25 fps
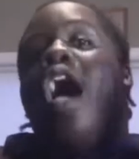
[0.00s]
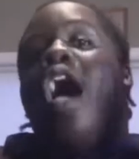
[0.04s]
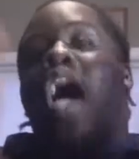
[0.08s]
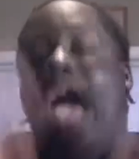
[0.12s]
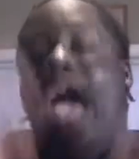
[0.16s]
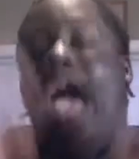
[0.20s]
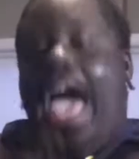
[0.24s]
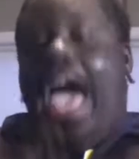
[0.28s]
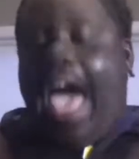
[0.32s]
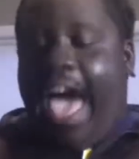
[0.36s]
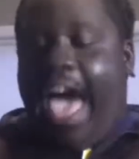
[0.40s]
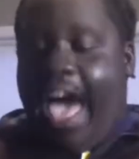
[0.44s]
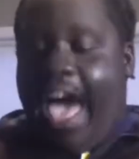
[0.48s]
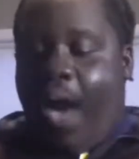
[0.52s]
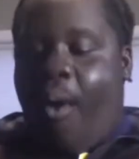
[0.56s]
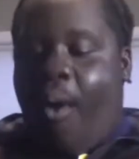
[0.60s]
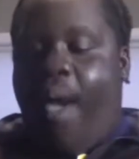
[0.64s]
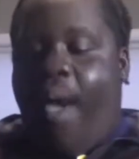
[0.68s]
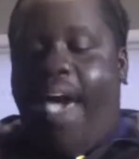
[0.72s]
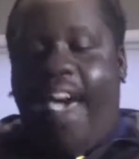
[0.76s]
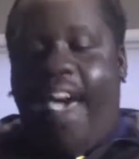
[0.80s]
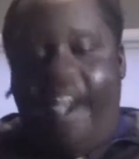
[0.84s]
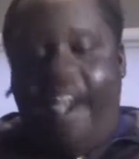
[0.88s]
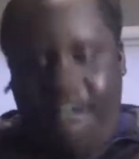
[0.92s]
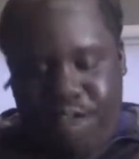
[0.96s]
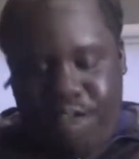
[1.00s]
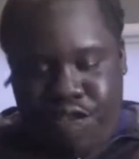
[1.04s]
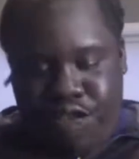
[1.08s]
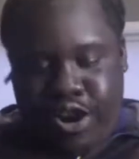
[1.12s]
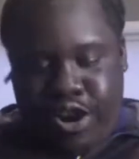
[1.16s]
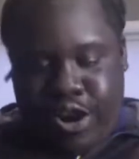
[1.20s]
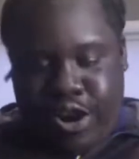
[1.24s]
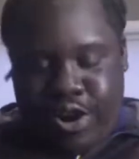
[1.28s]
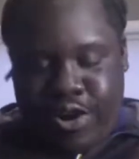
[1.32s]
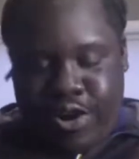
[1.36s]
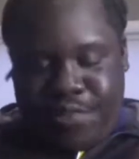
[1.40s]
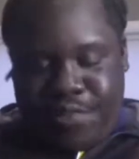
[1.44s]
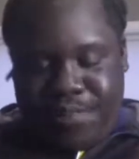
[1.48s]

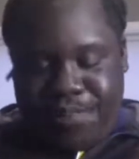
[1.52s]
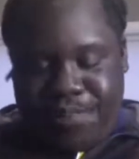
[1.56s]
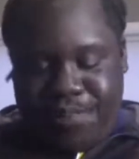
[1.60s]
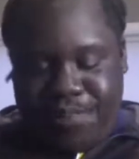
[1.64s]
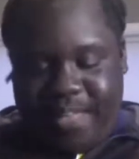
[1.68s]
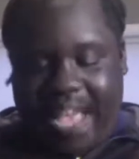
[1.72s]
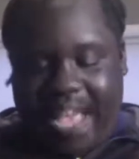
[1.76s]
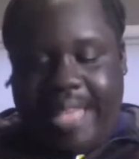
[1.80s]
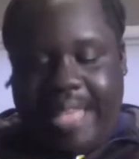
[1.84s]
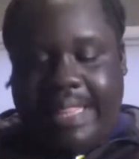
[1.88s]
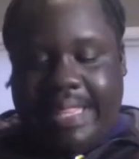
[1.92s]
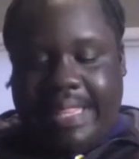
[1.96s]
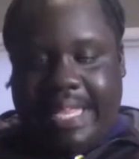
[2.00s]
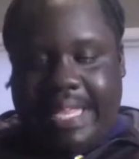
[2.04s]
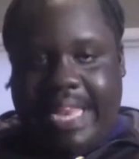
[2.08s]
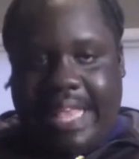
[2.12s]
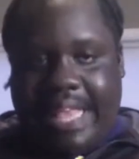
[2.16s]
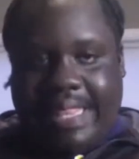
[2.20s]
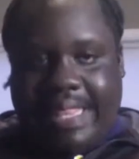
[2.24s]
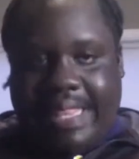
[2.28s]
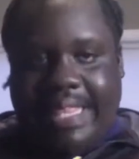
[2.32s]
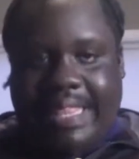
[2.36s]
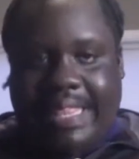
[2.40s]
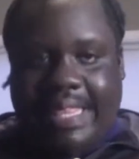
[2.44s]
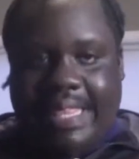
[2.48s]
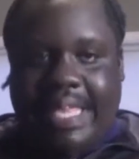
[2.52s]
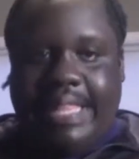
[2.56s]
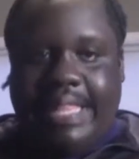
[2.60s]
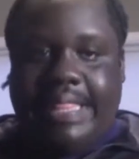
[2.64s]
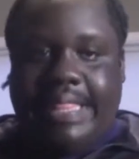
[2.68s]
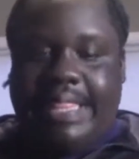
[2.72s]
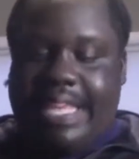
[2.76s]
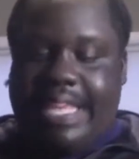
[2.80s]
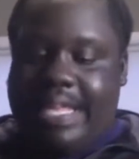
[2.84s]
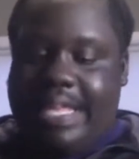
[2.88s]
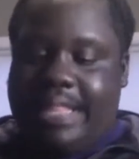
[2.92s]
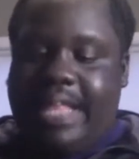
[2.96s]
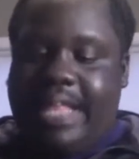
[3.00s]
However, I say that to say
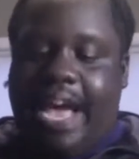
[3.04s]
this.